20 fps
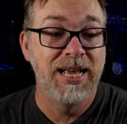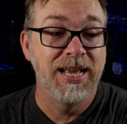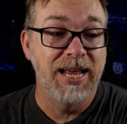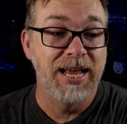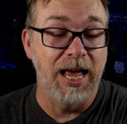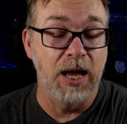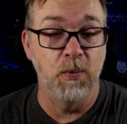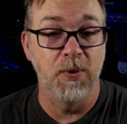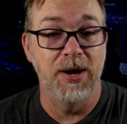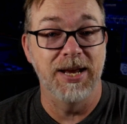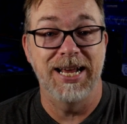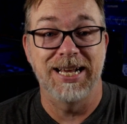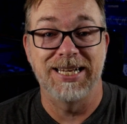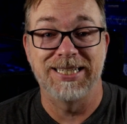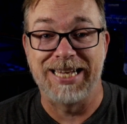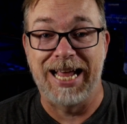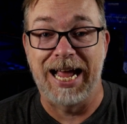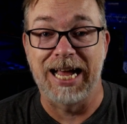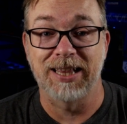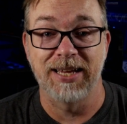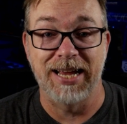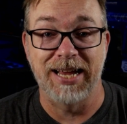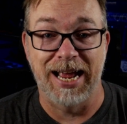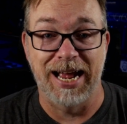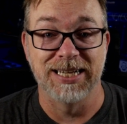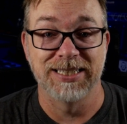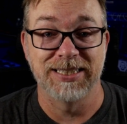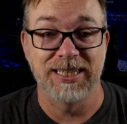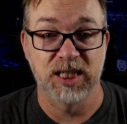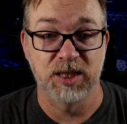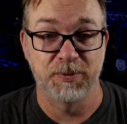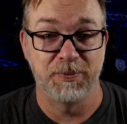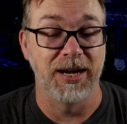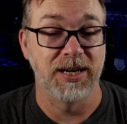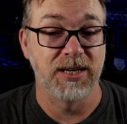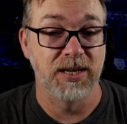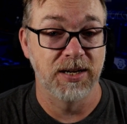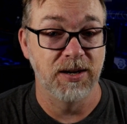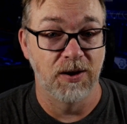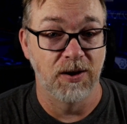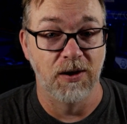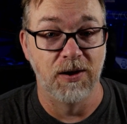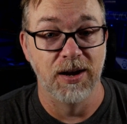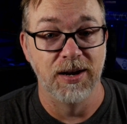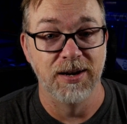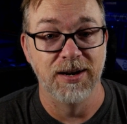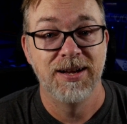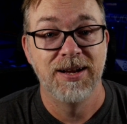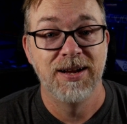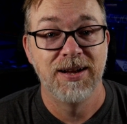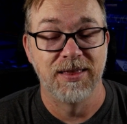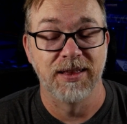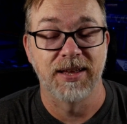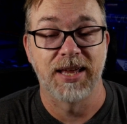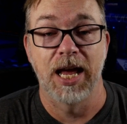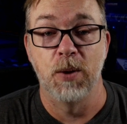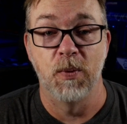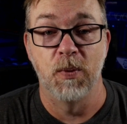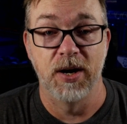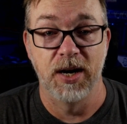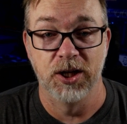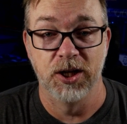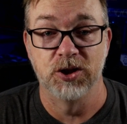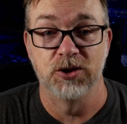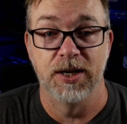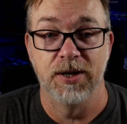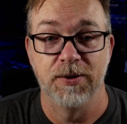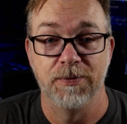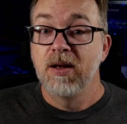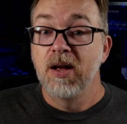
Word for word: and went exactly as expected on the K100.